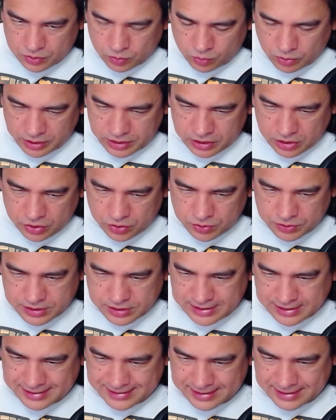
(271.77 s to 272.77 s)
What use
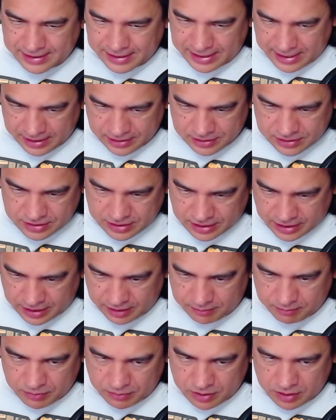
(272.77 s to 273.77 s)
is an
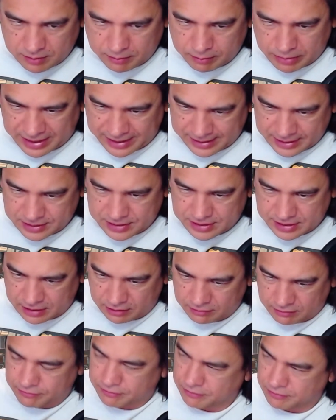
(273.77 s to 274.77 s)
enzyme by itself?